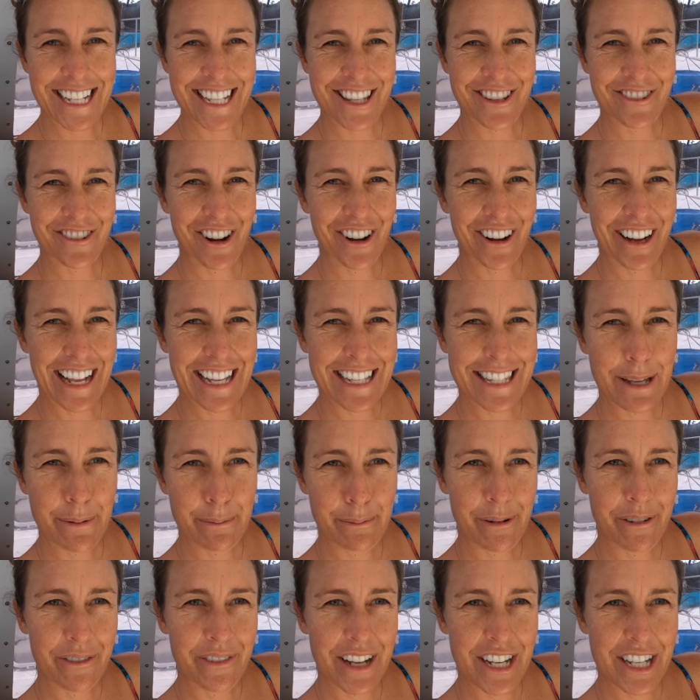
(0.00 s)
restaurant, get
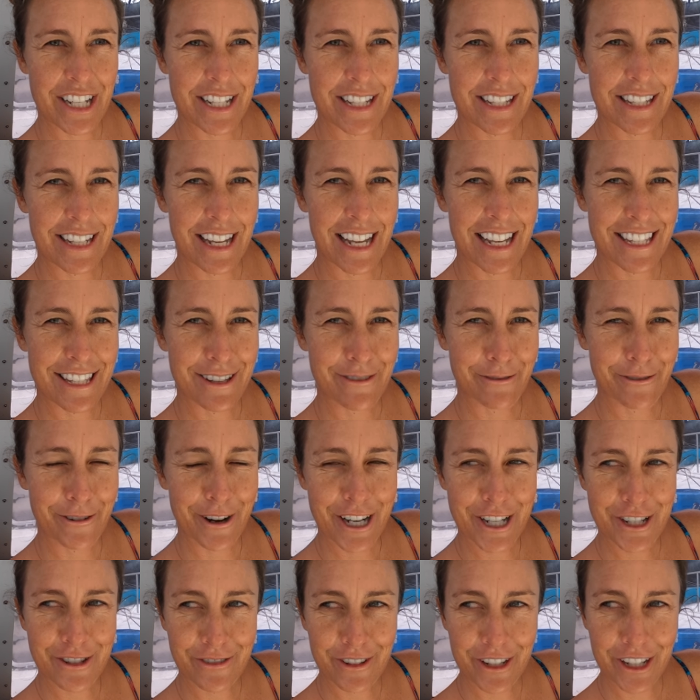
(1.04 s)
some provisions, get some
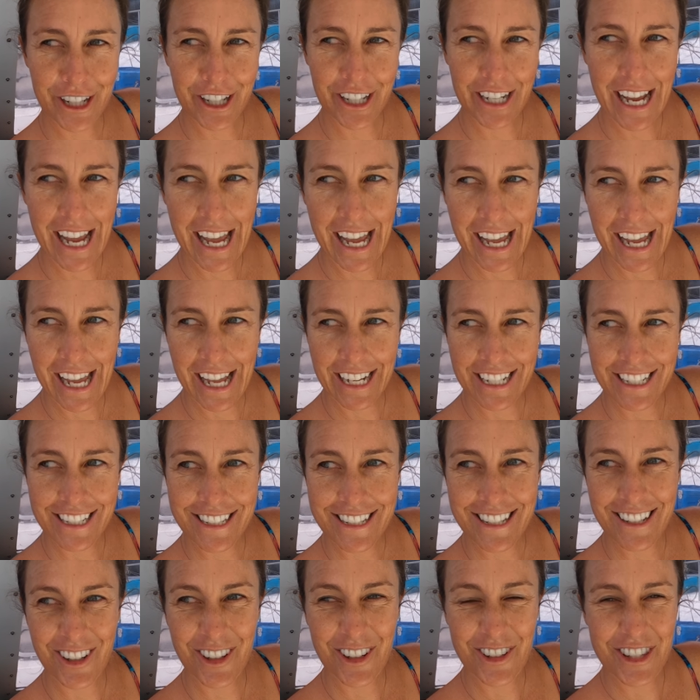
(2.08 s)
fresh food
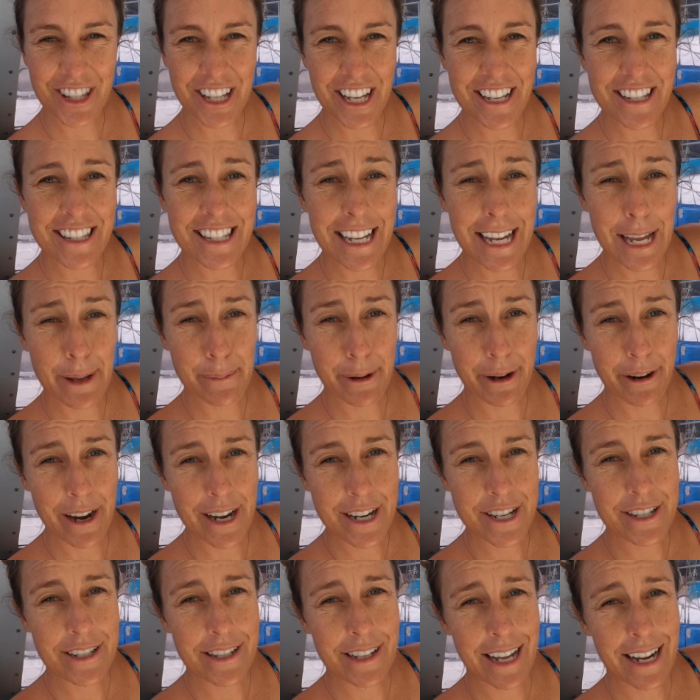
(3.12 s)
and also see
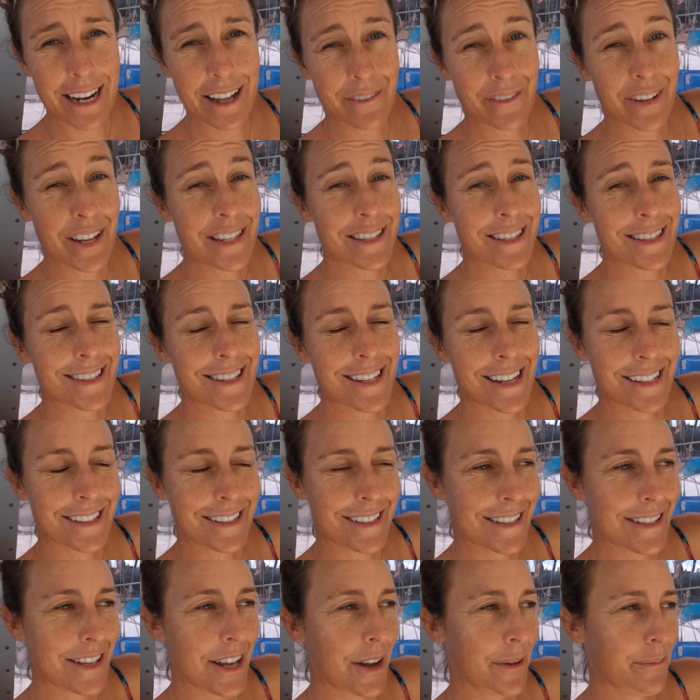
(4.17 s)
immigration, get our visas done.
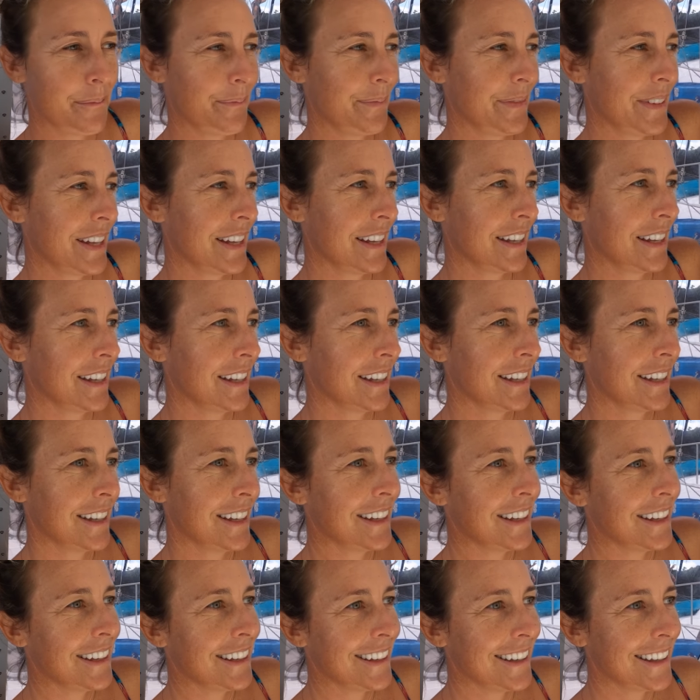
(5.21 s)
So
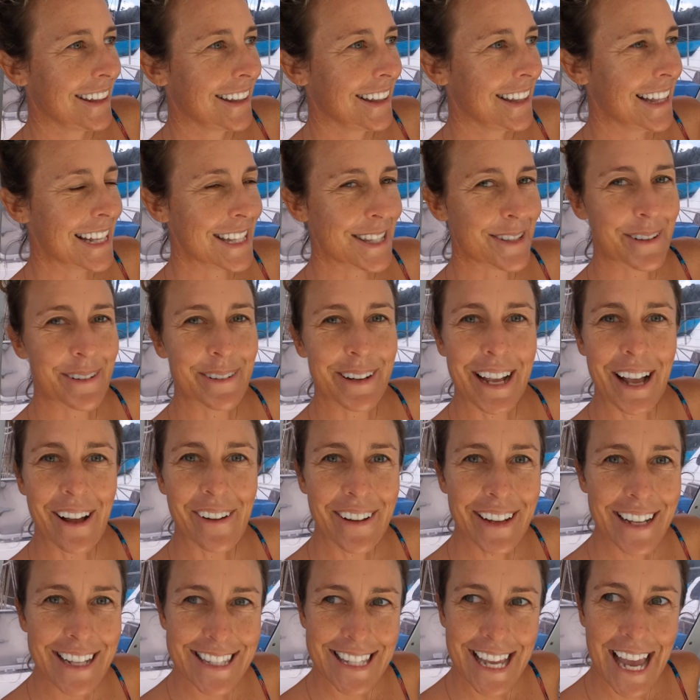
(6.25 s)
that's where we're
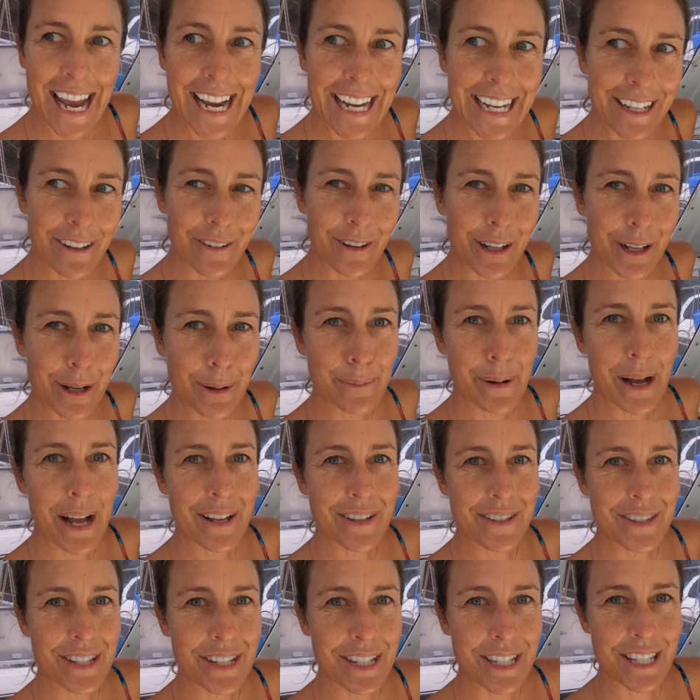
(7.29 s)
going. It's 80 nautical
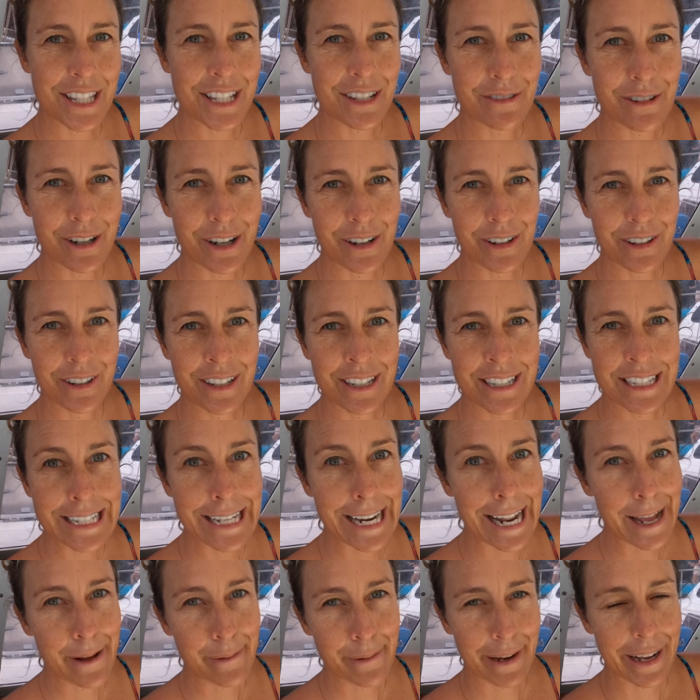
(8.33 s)
miles to Sorong.
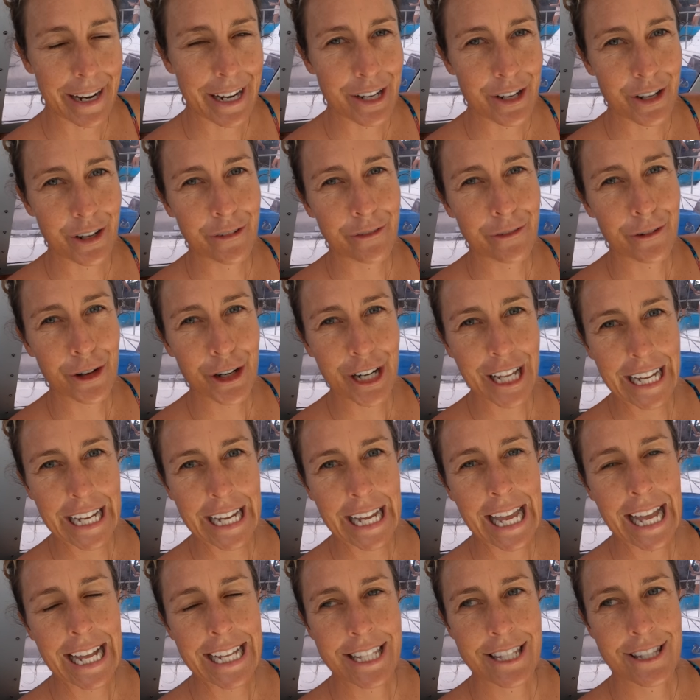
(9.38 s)
Today we're going to do 40,
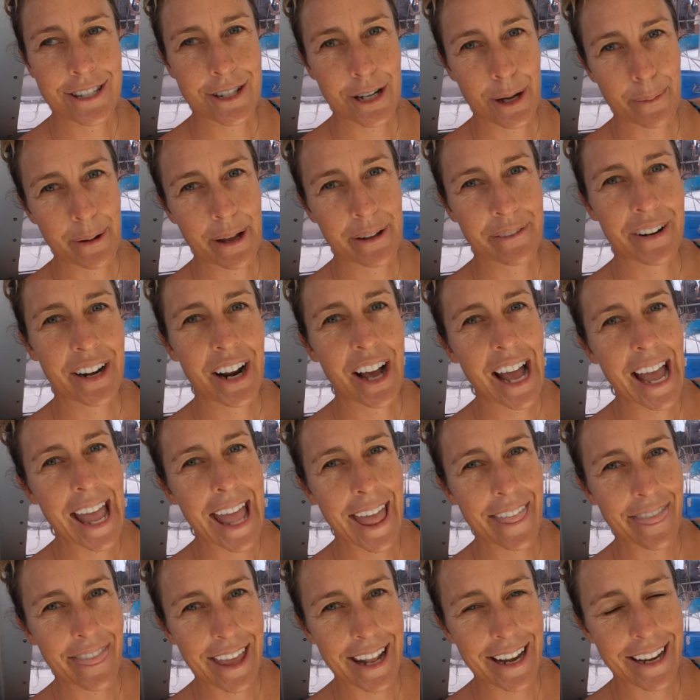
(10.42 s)
stop overnight
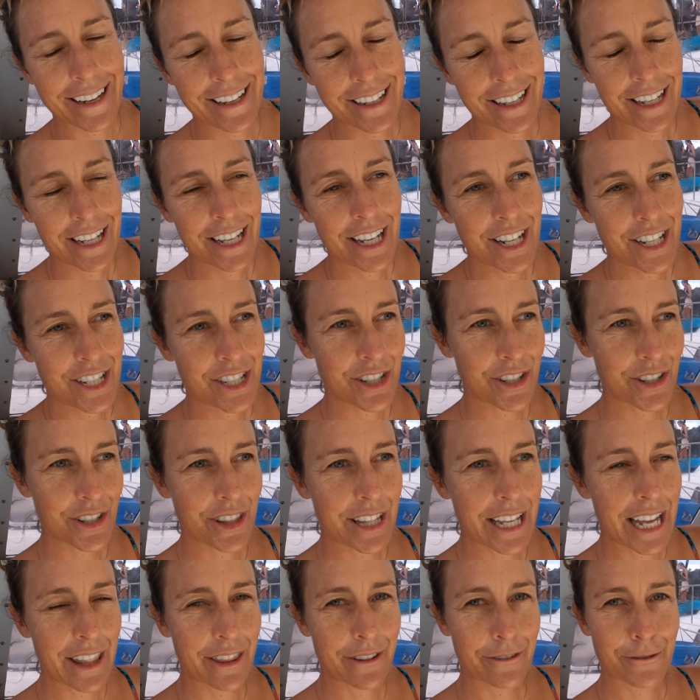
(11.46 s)
and then do
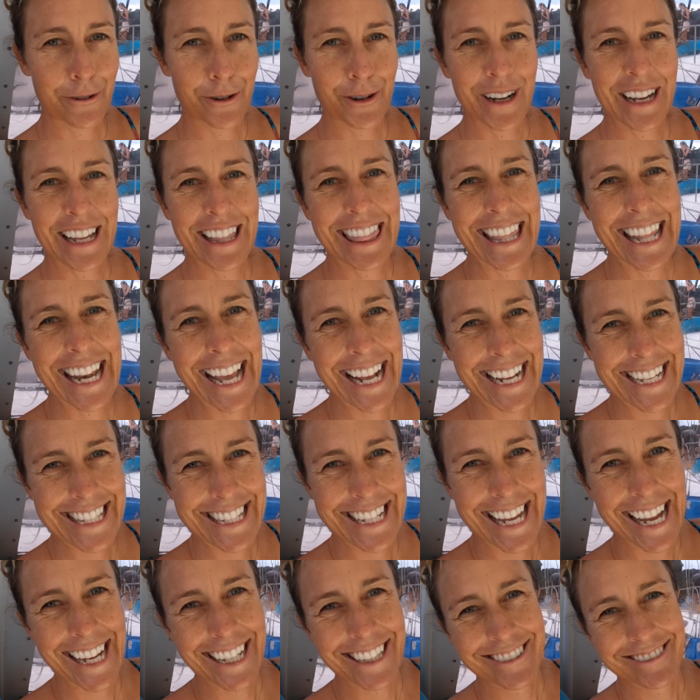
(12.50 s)
the other 40 the next
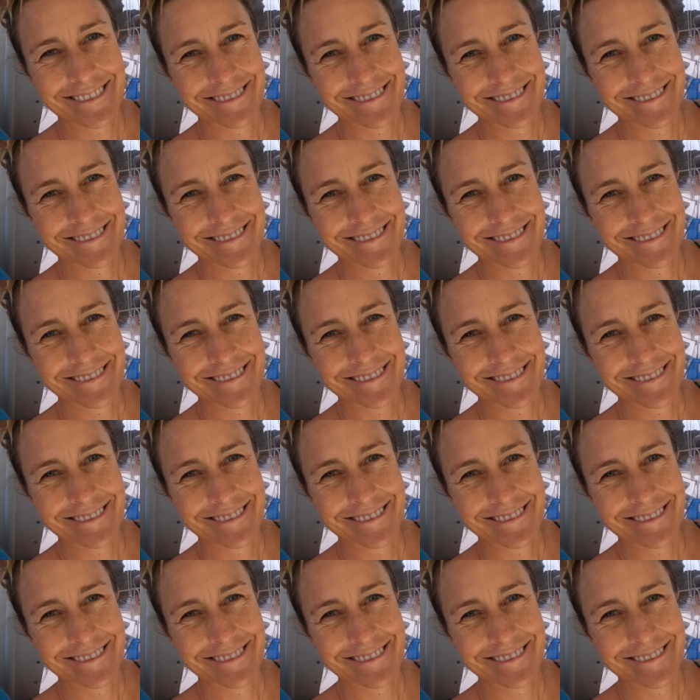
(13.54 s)
day.